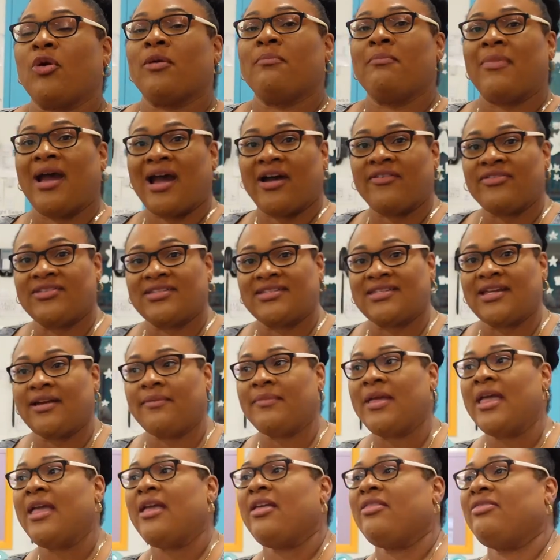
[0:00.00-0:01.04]
mouths
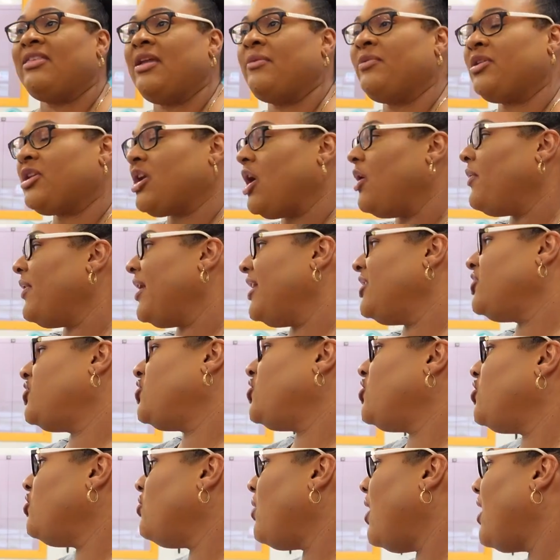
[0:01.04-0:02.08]
them. They would go
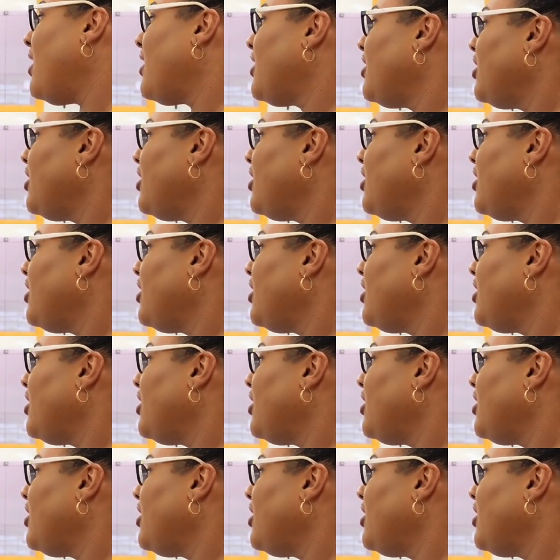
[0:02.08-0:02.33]
into our